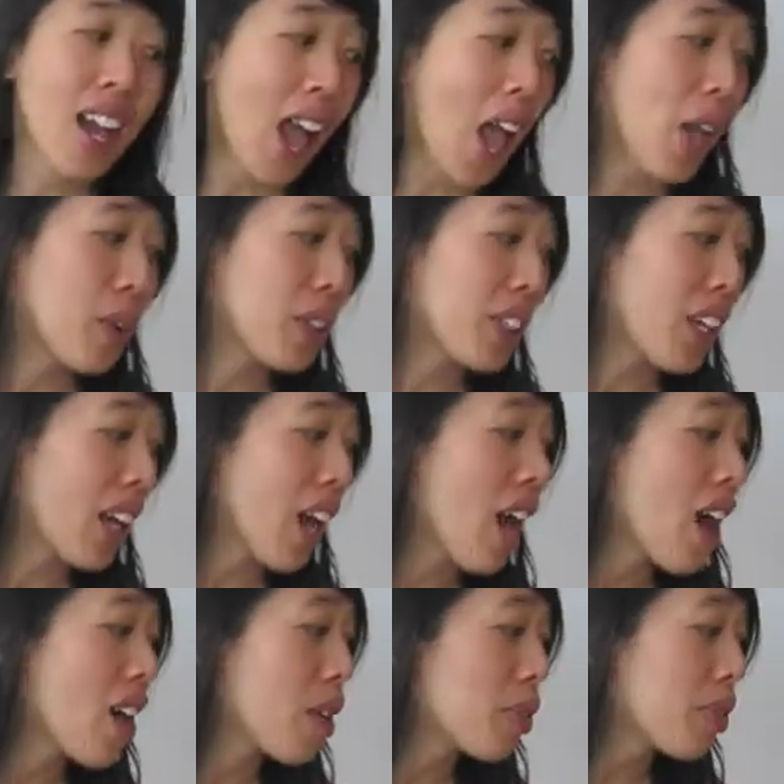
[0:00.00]
I only
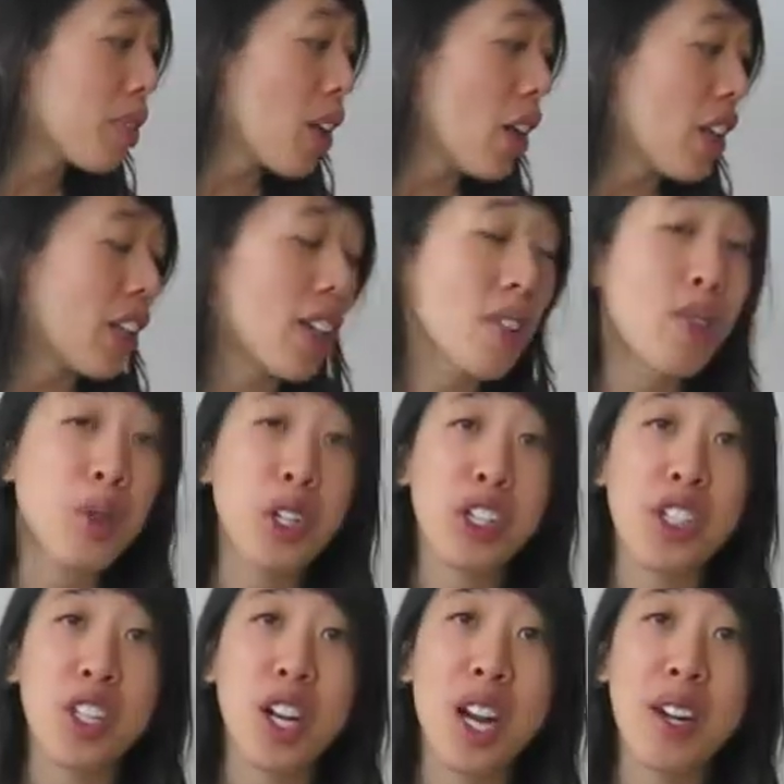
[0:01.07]
have like four
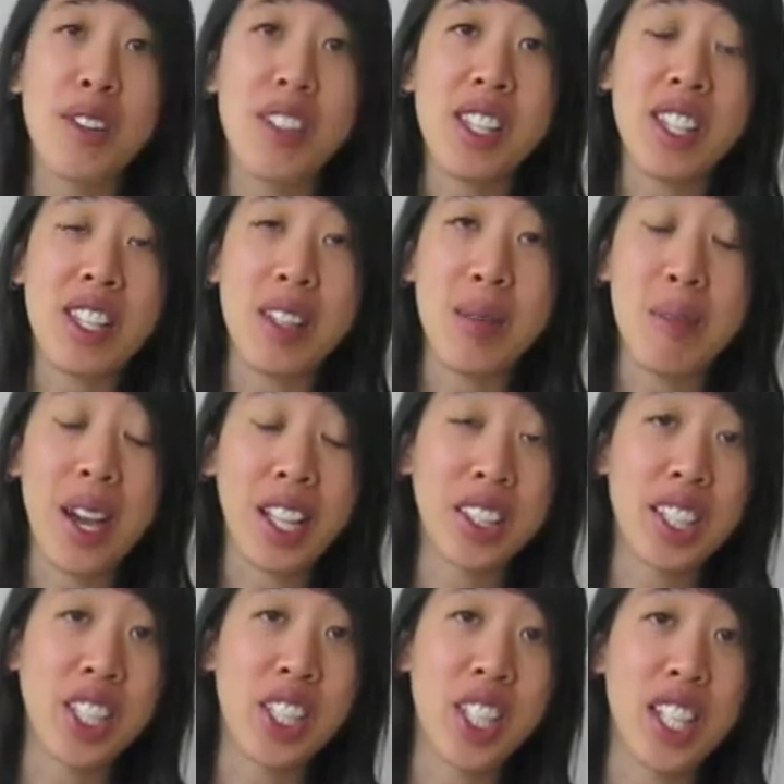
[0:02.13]
scarves in my
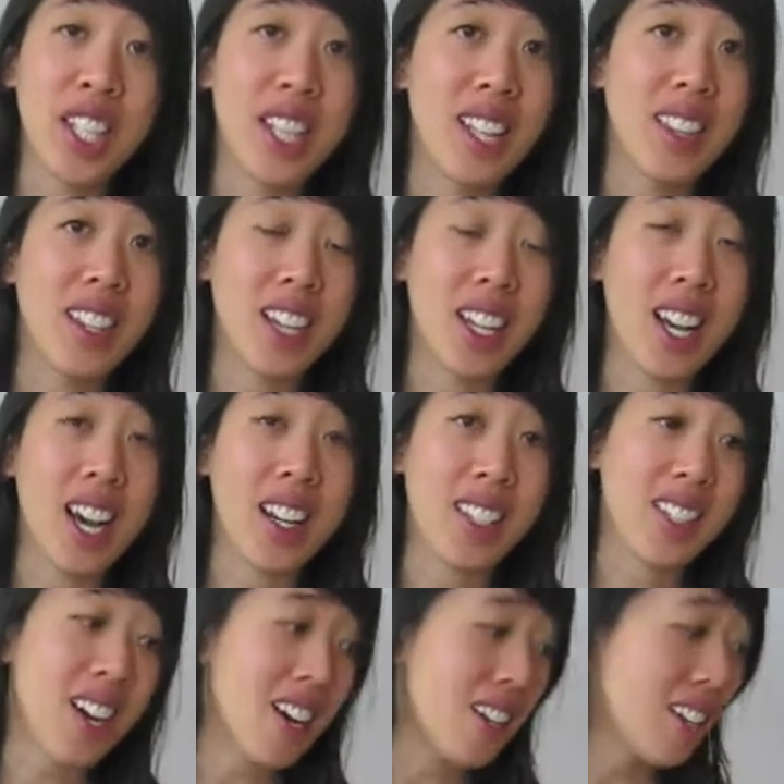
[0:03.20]
collection and then I got a
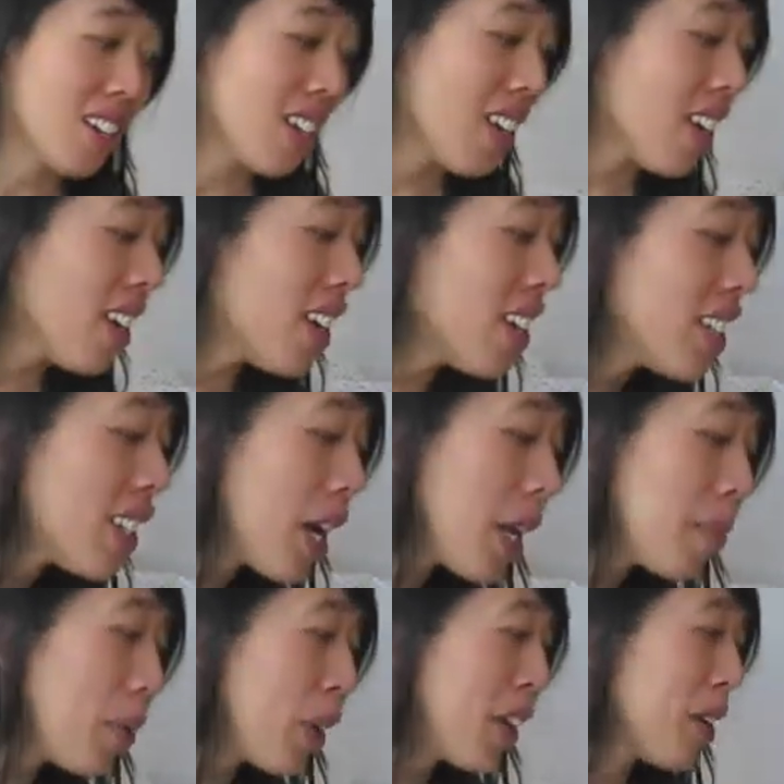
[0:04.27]
ton, ton
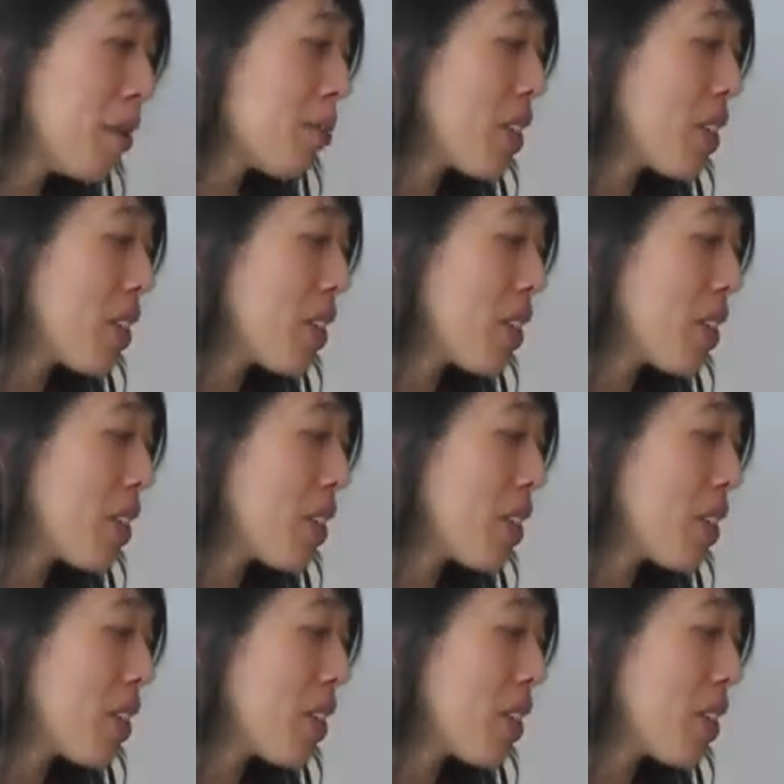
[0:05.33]
more.